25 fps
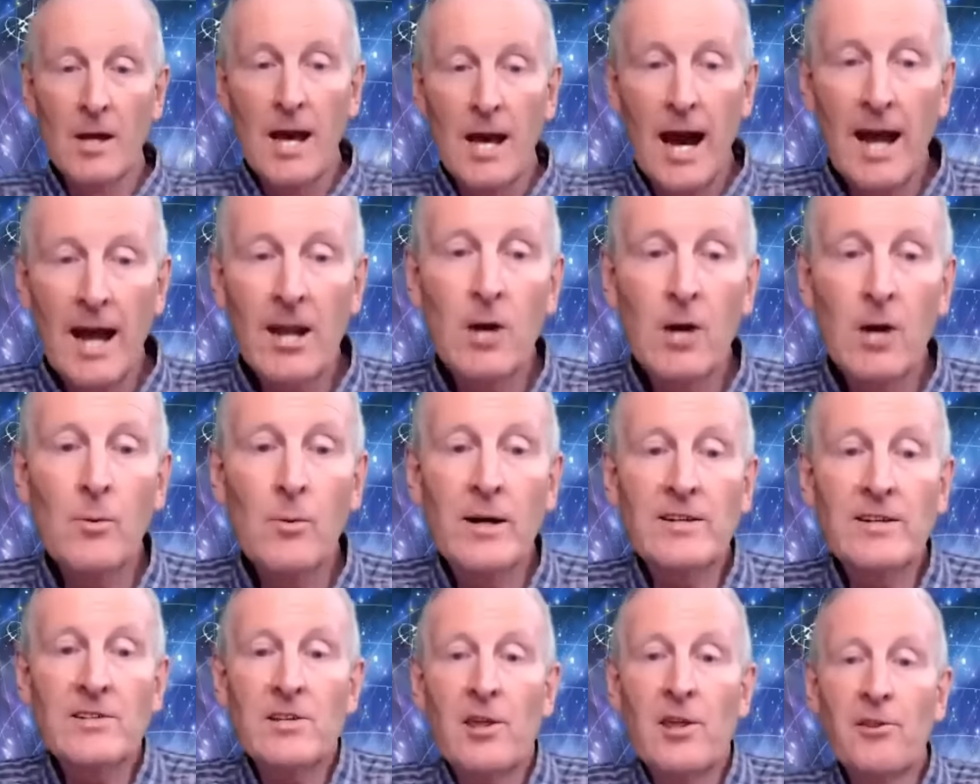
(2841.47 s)
And I
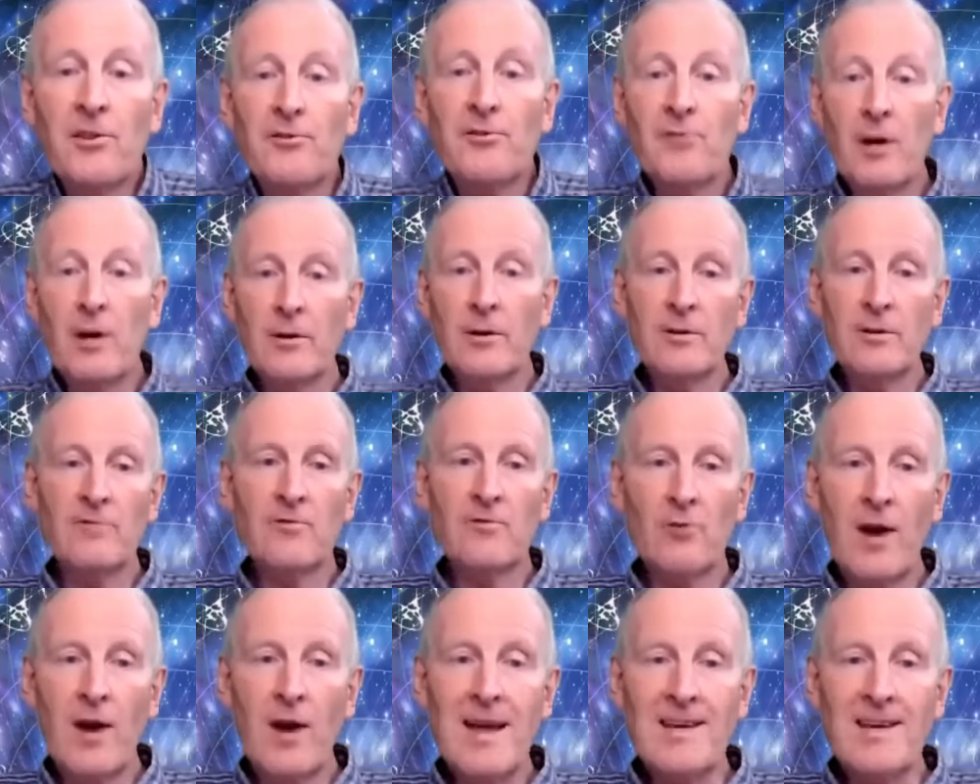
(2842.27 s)
went to the throne of
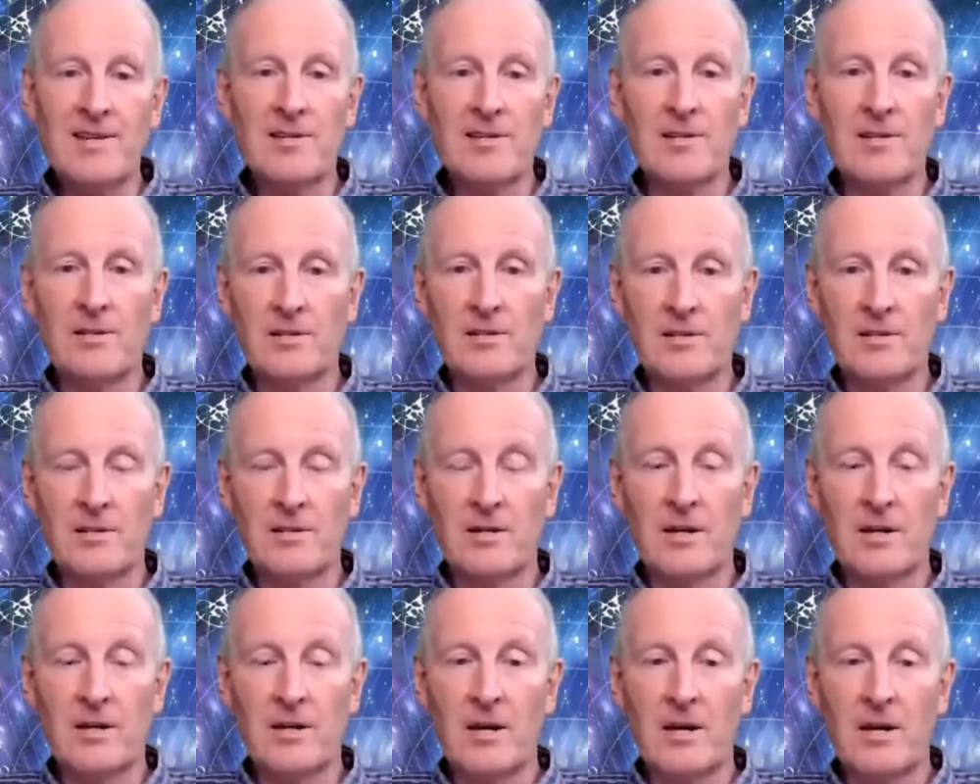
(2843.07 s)
grace
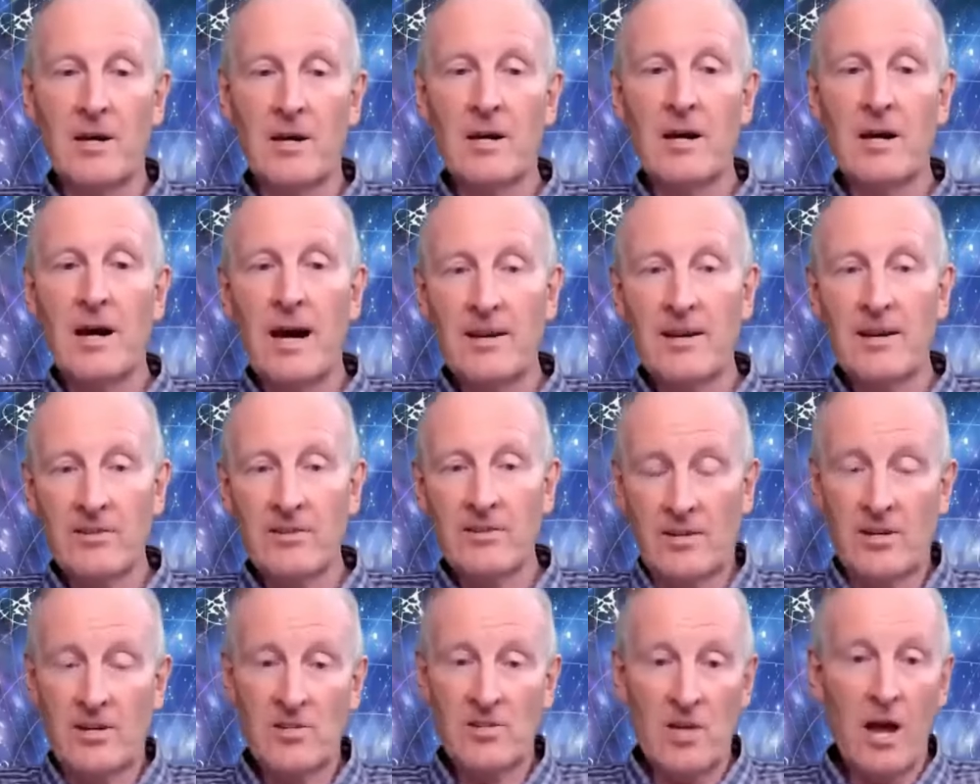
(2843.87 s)

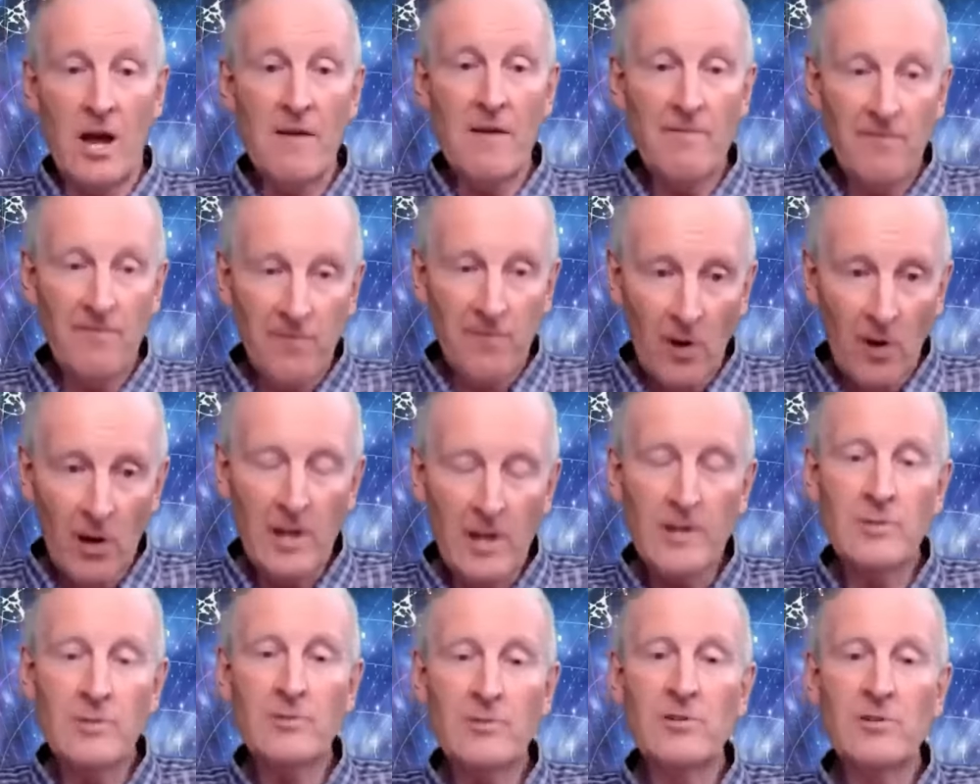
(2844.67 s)
because uh, I
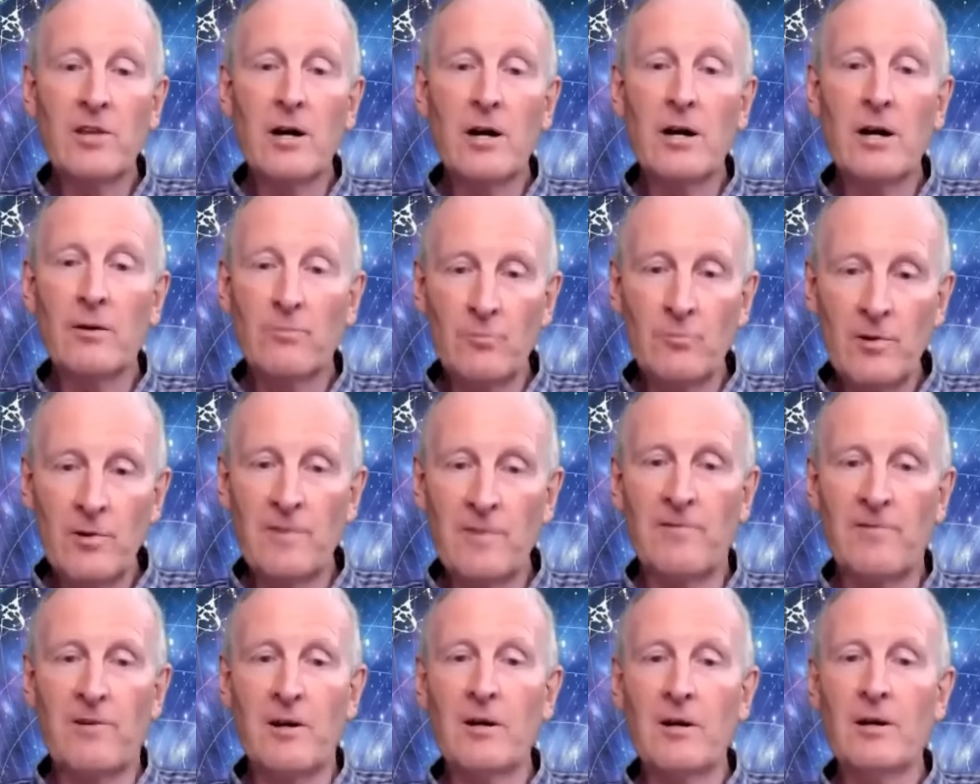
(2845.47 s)
followed the
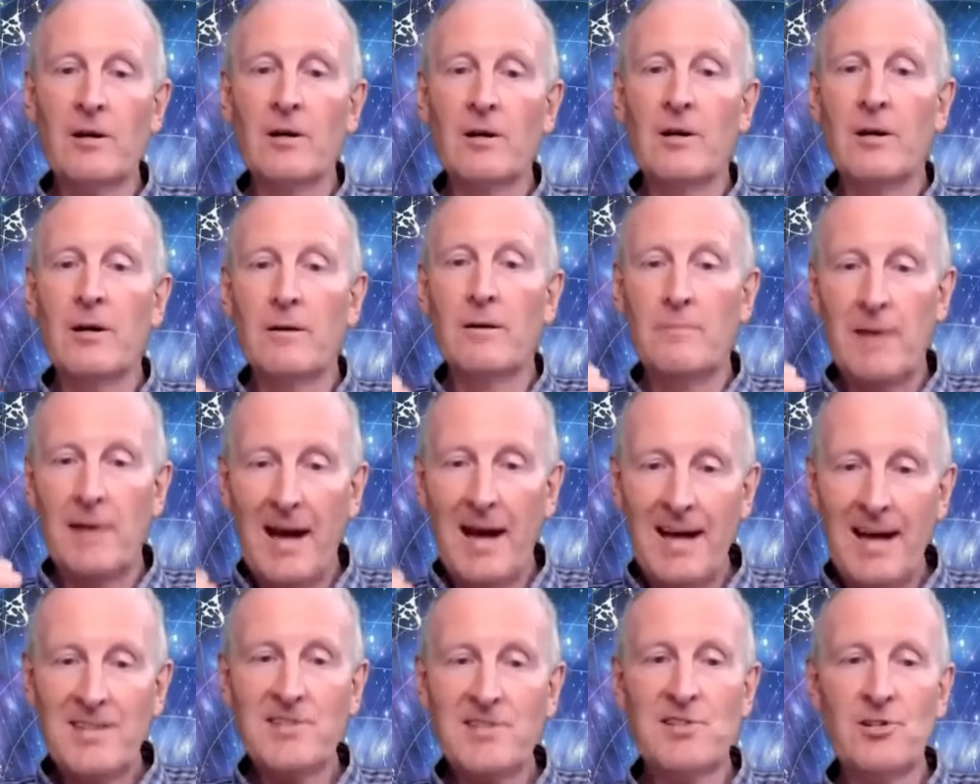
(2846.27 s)
river
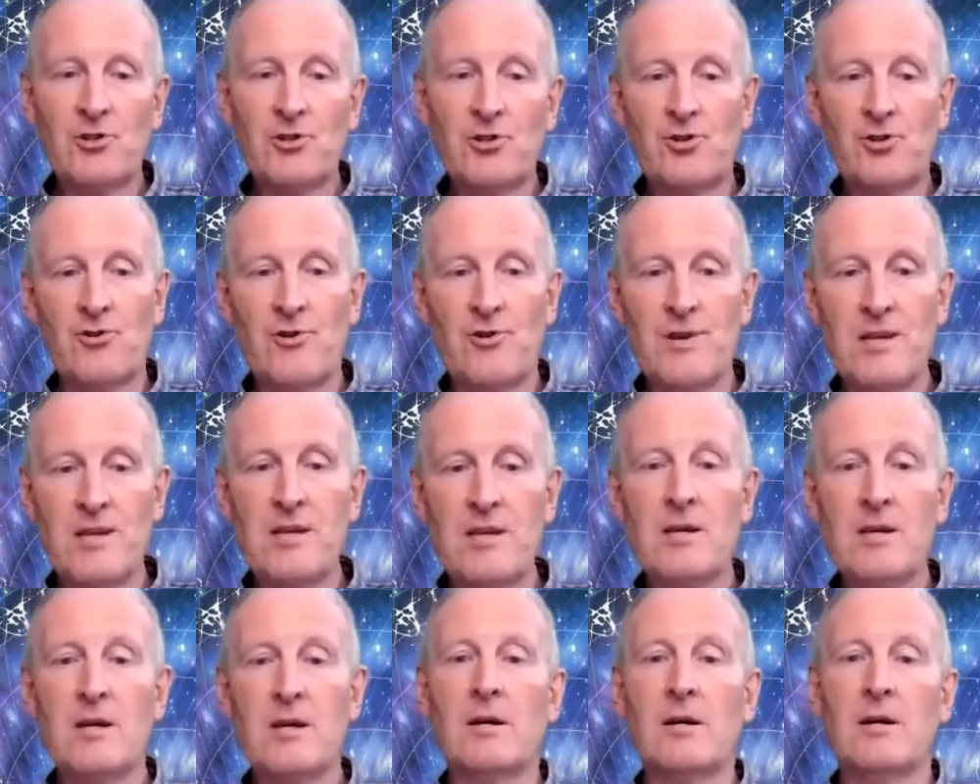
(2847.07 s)
past the
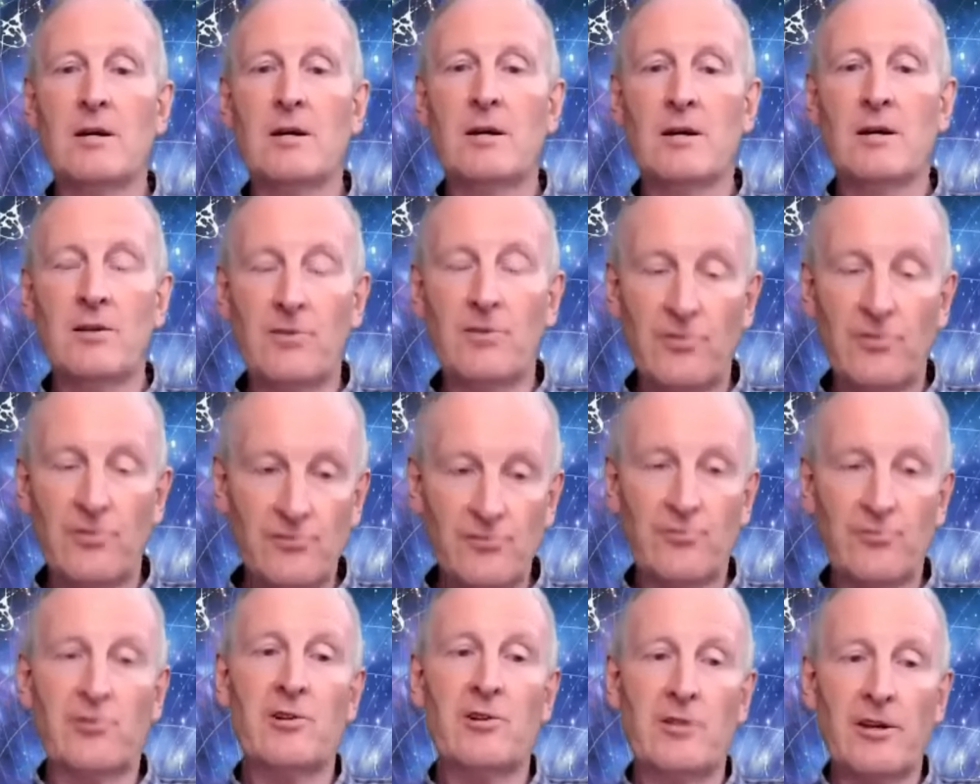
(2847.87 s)
tree
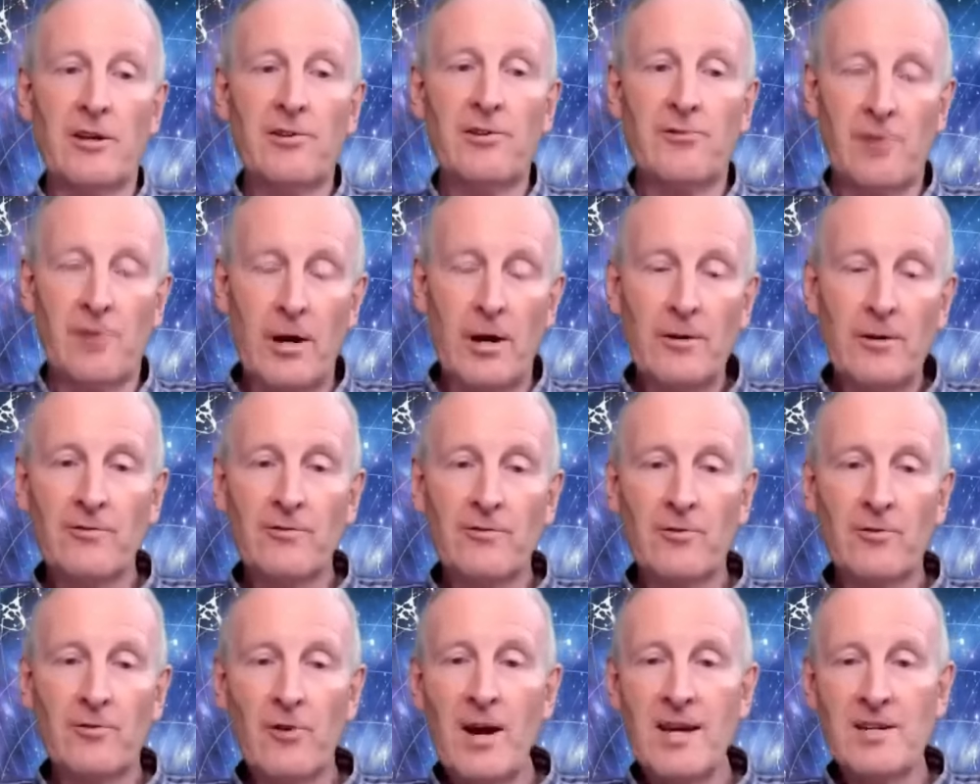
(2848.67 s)
to the throne
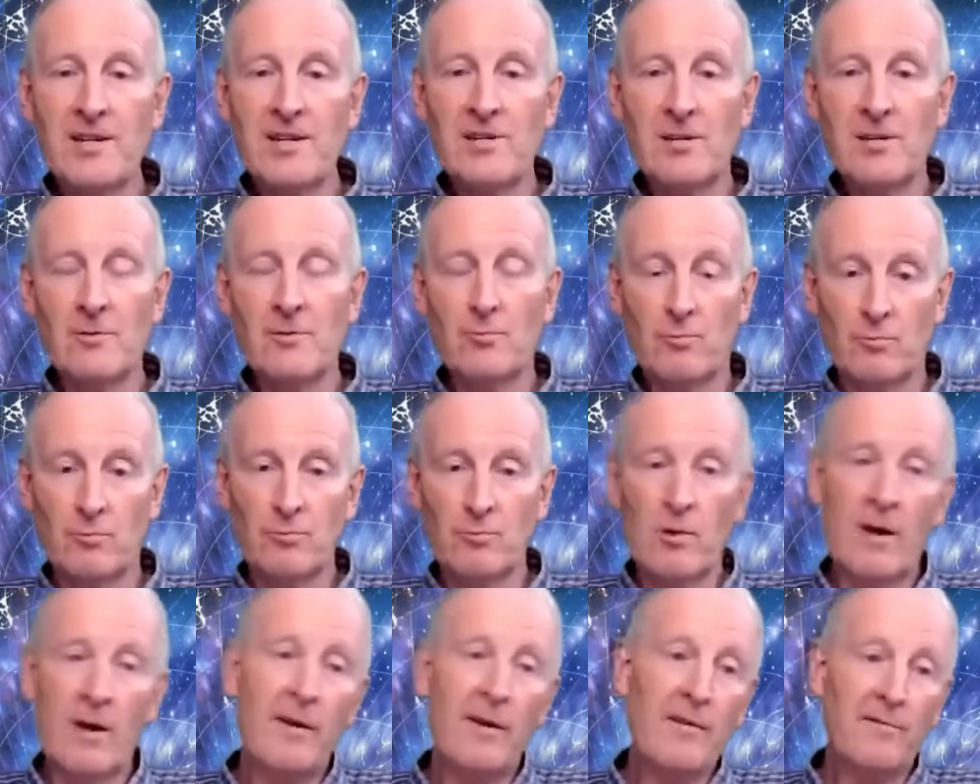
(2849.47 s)
of grace,
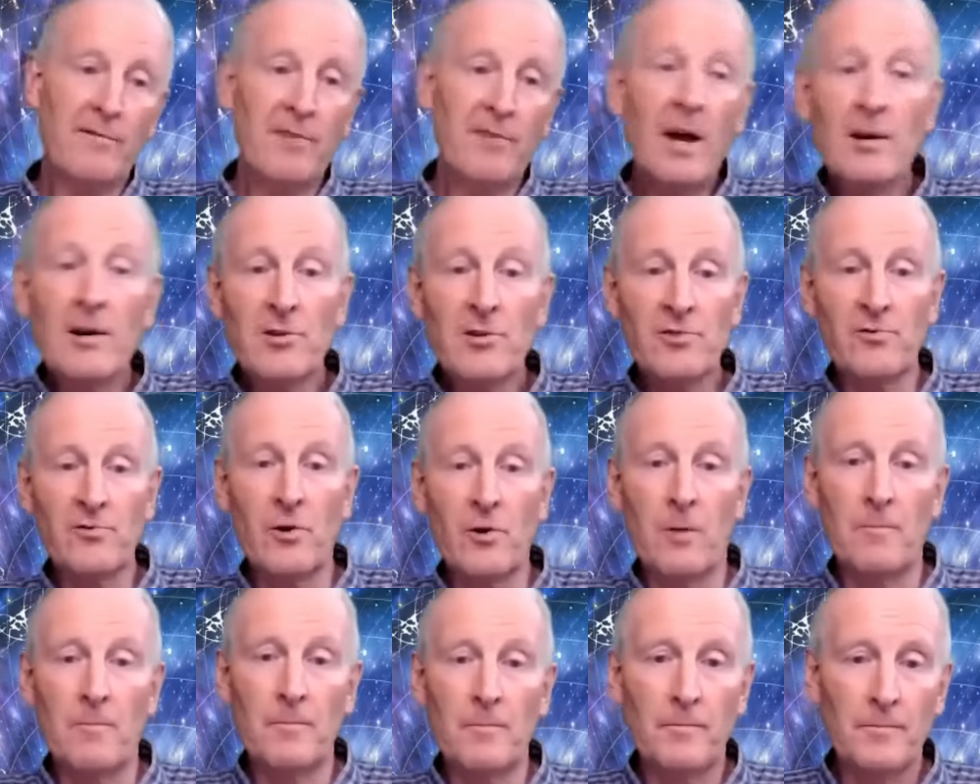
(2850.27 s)
where it flows
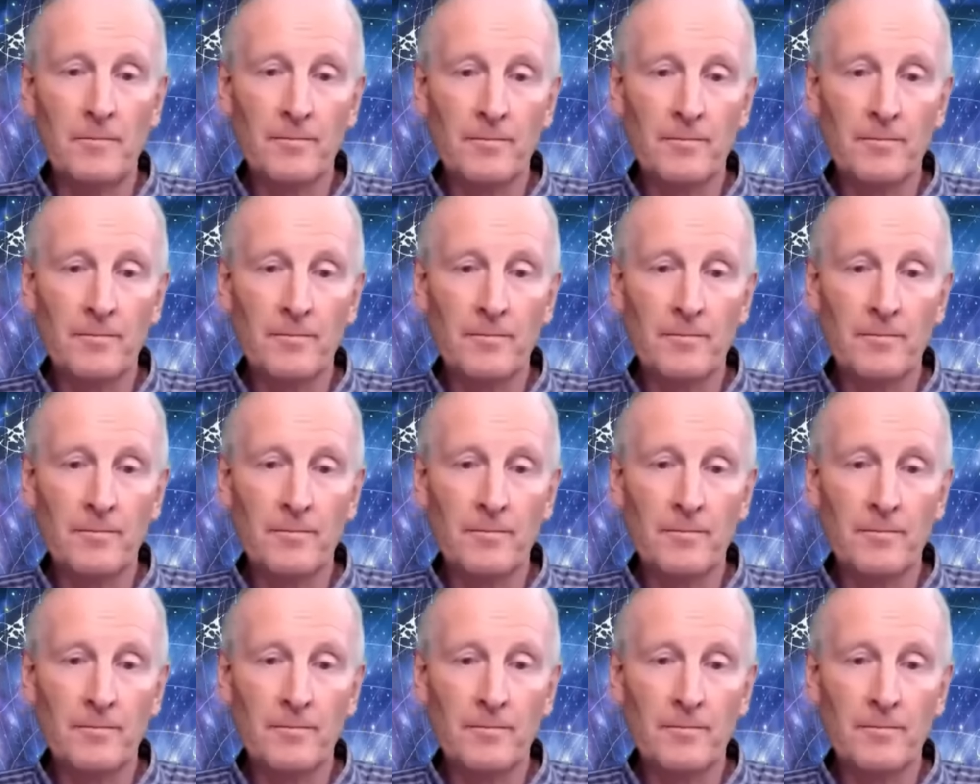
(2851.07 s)
from.